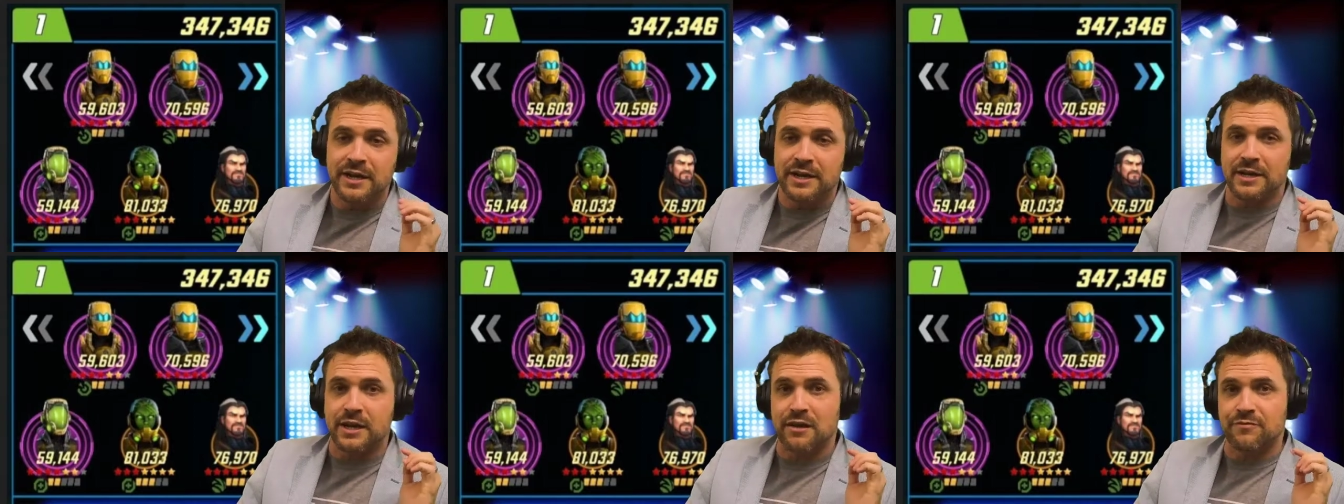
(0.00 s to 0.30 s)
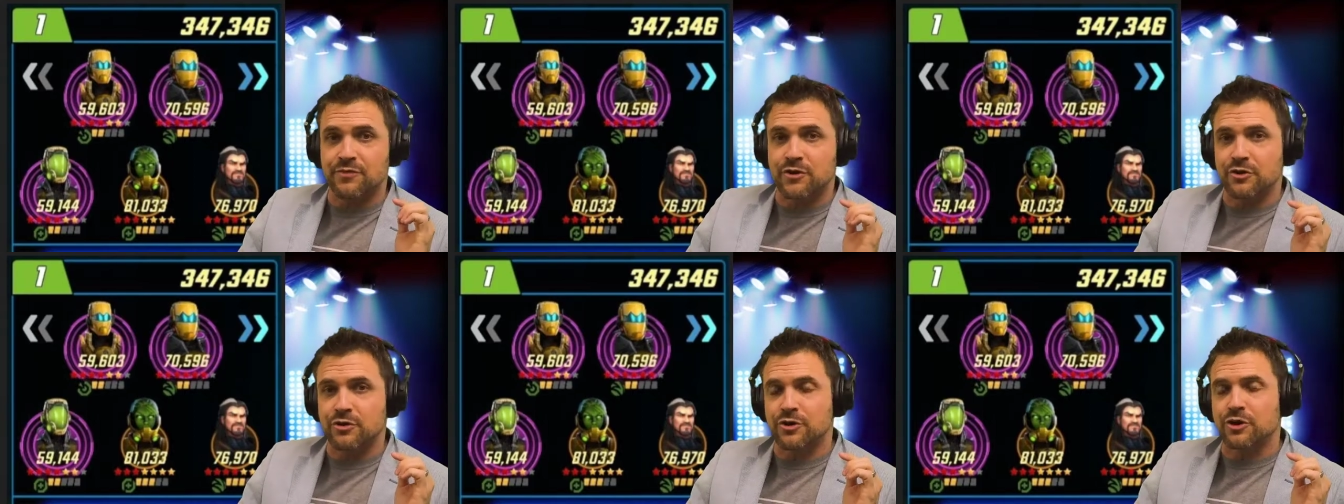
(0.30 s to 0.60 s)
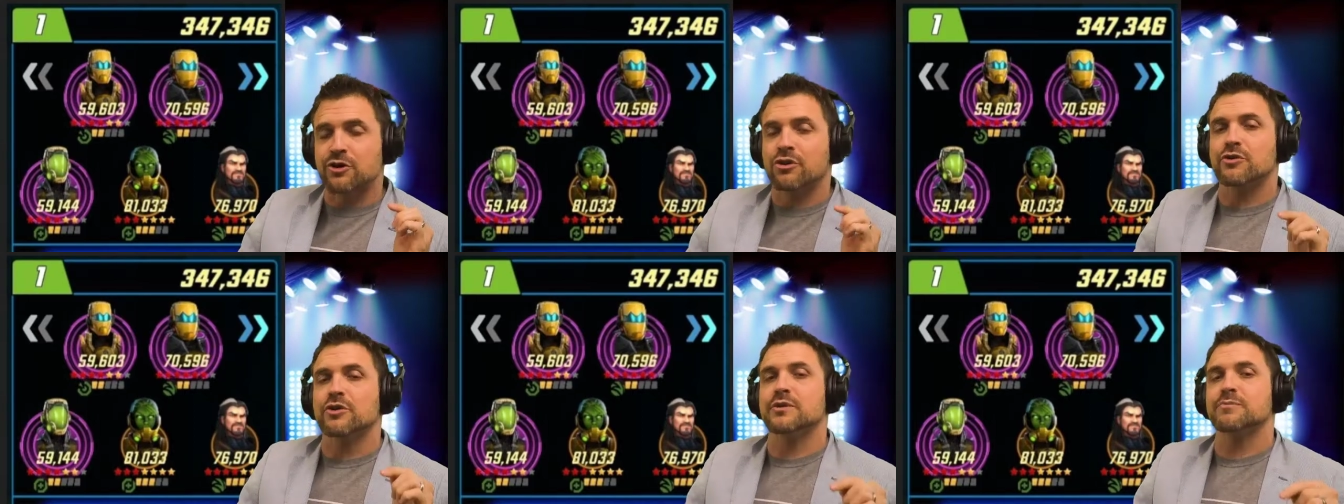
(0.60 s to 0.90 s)
Now, if you're in
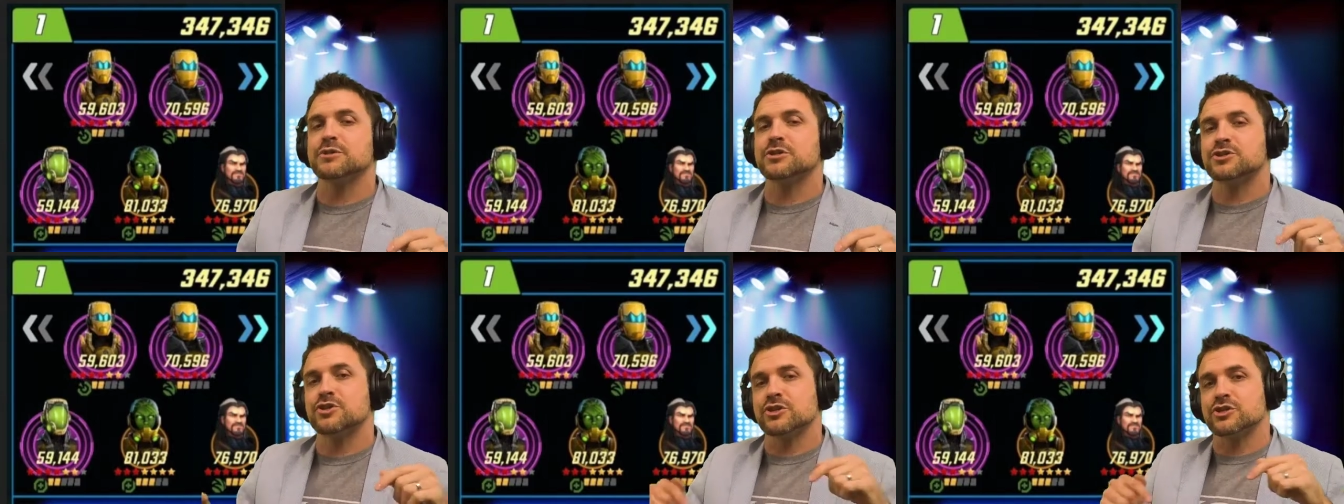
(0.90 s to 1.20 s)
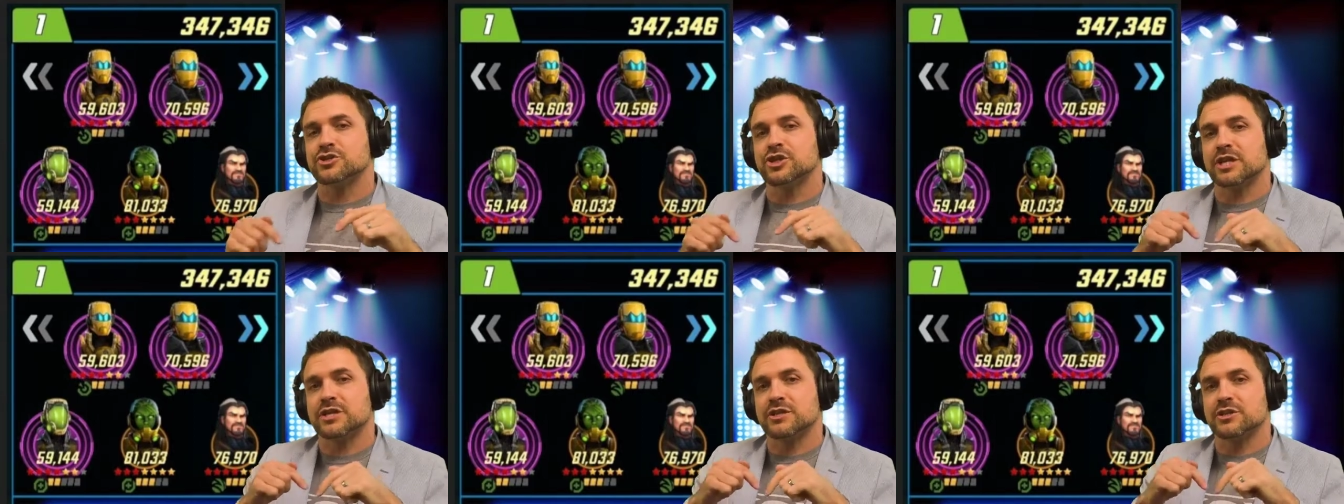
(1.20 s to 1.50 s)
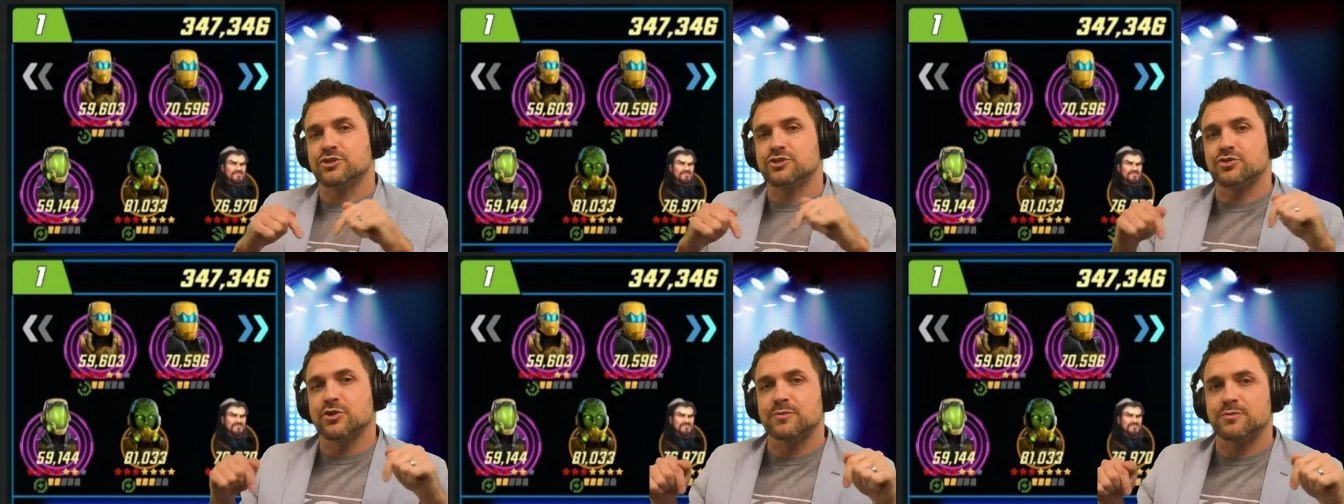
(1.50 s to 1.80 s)
a hurry, be sure to check the
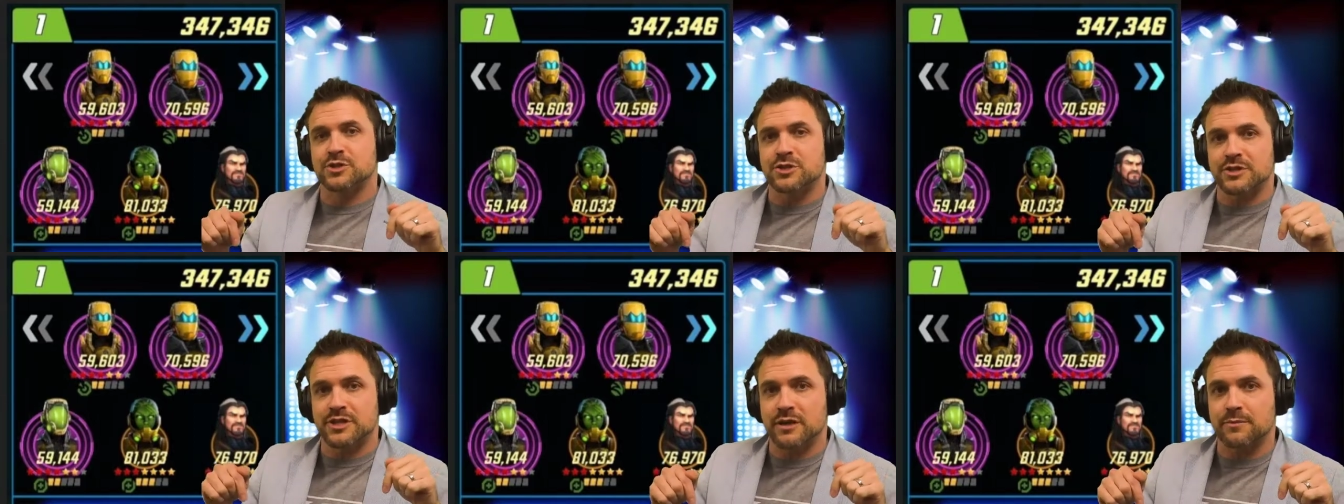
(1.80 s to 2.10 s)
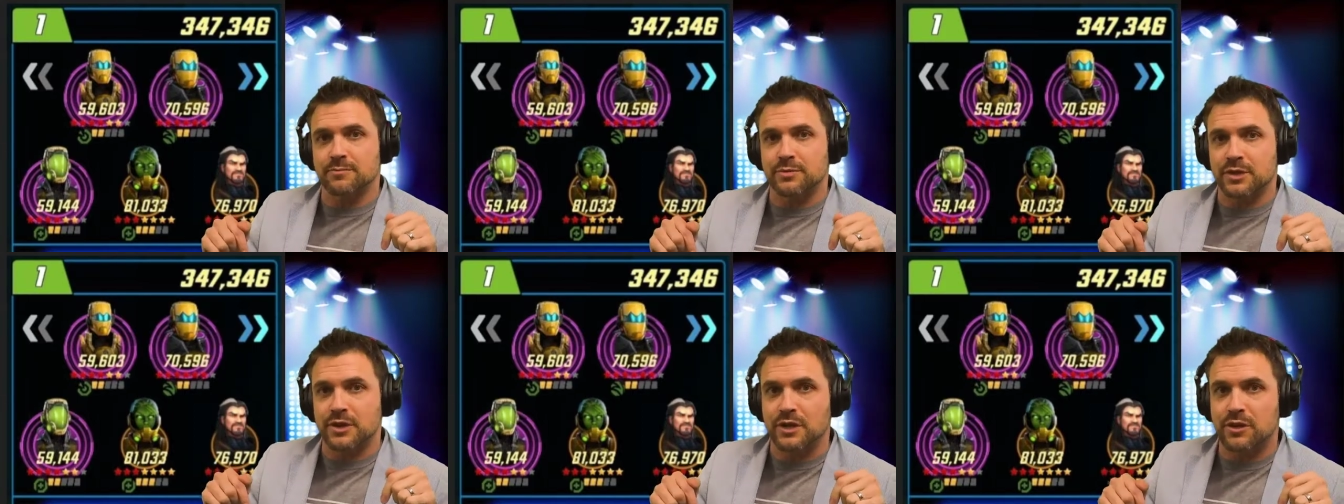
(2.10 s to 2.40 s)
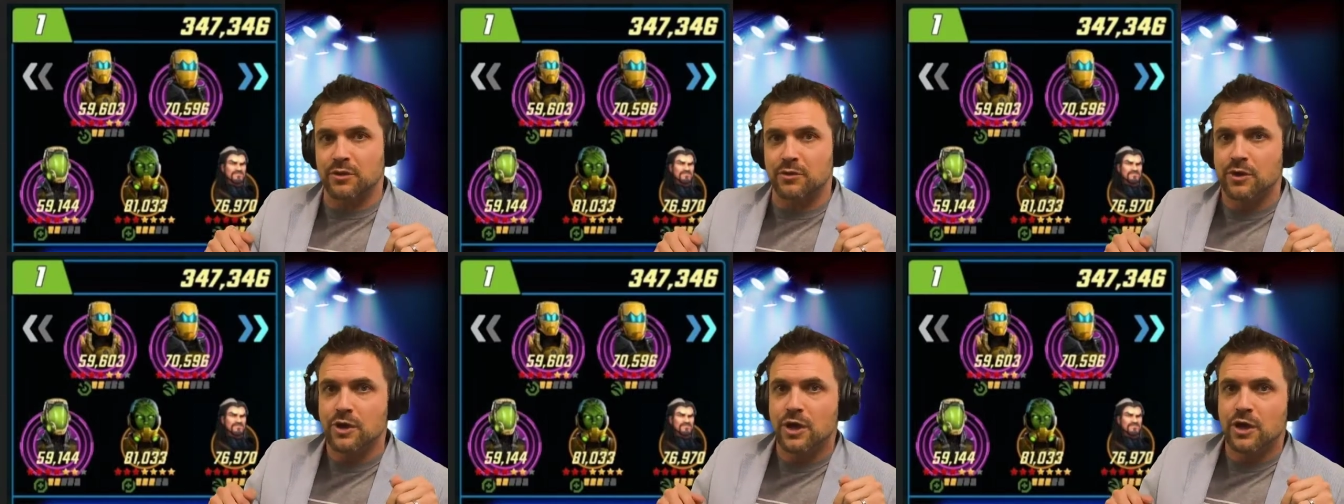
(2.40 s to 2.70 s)
description down
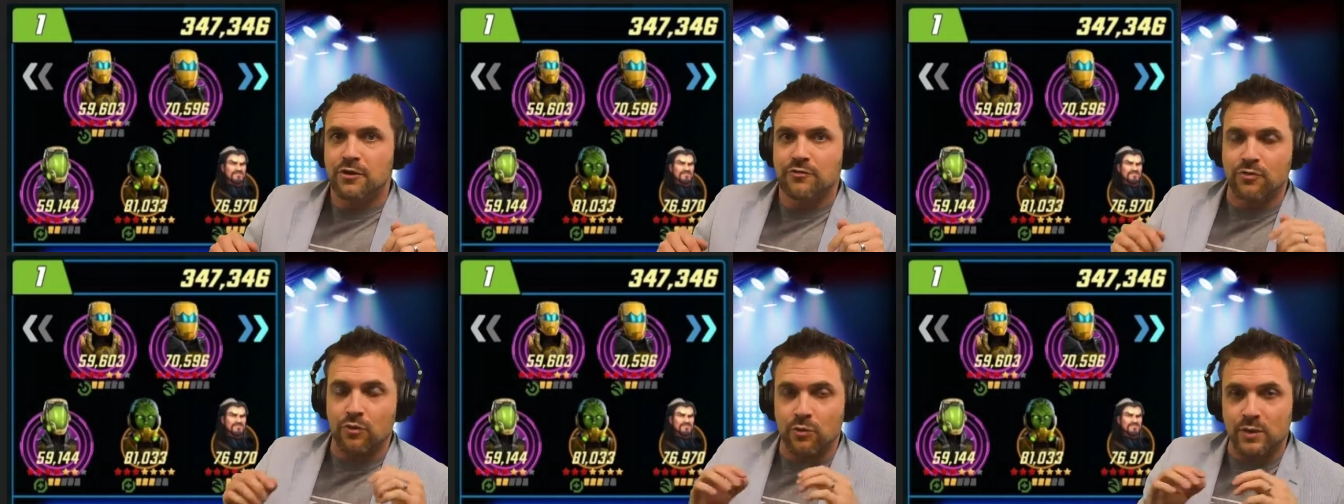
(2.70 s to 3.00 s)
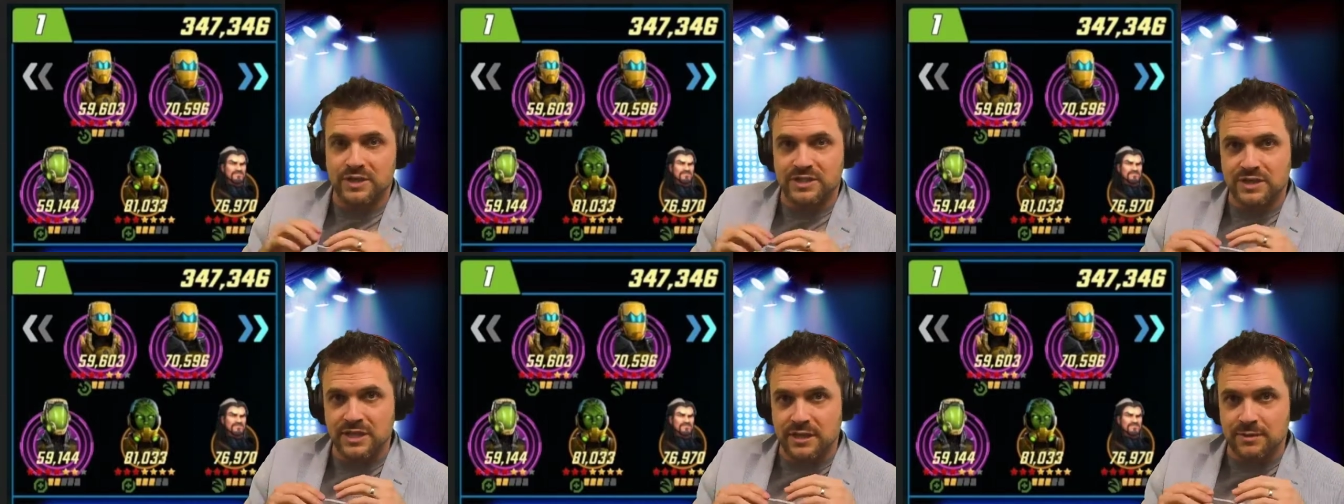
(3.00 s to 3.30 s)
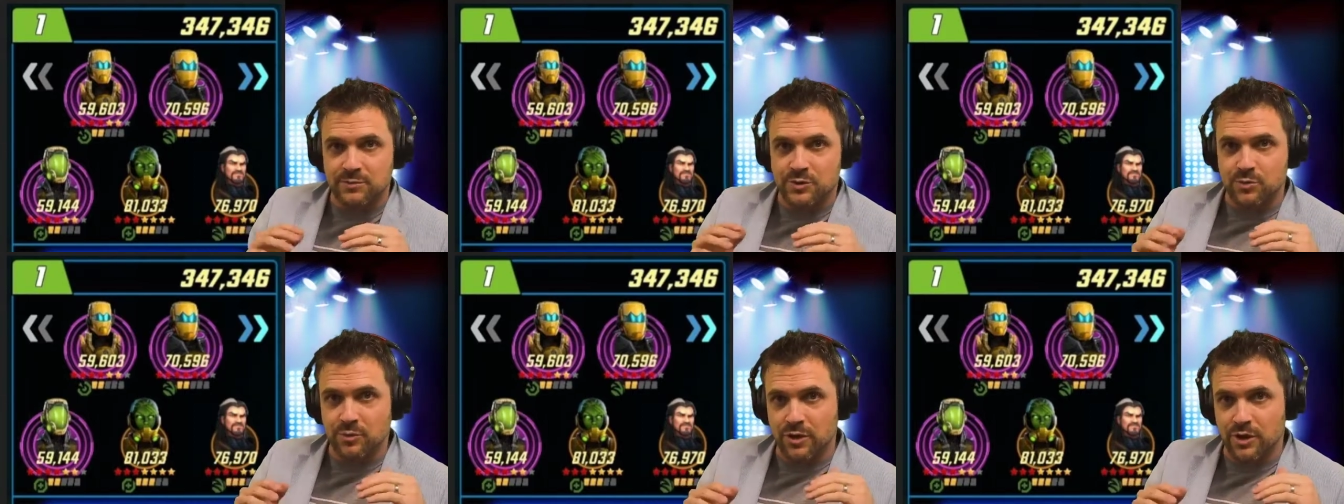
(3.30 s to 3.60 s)
below for what
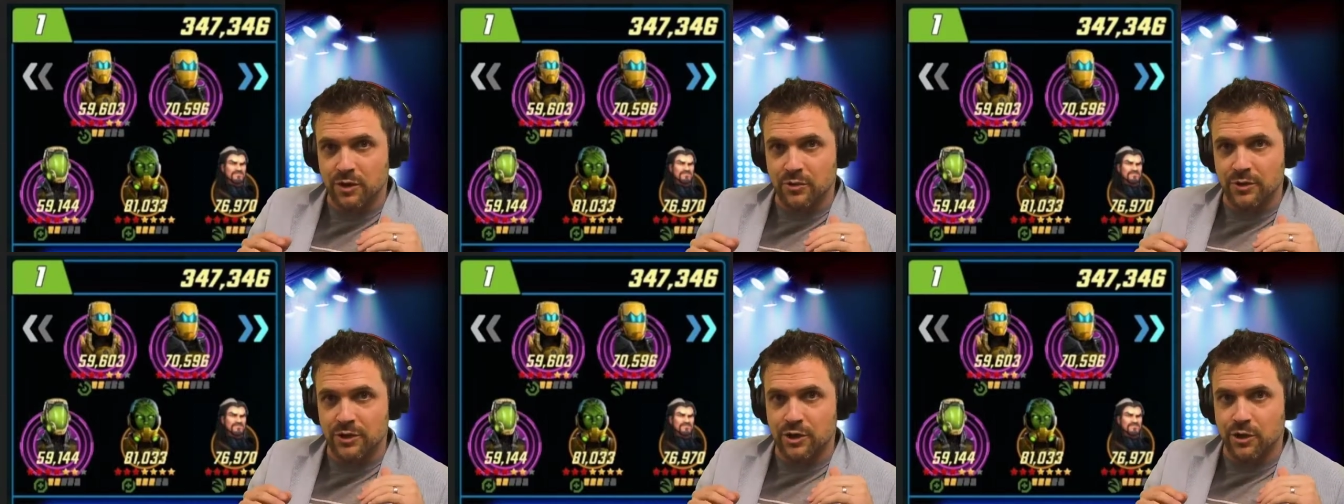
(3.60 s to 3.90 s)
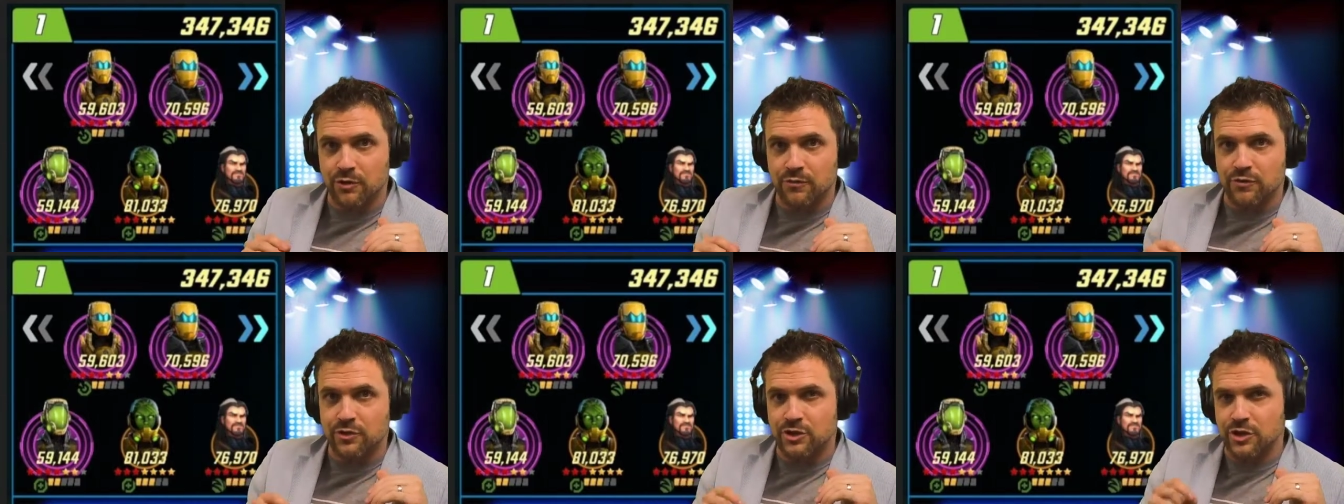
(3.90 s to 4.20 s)
teams we're going over.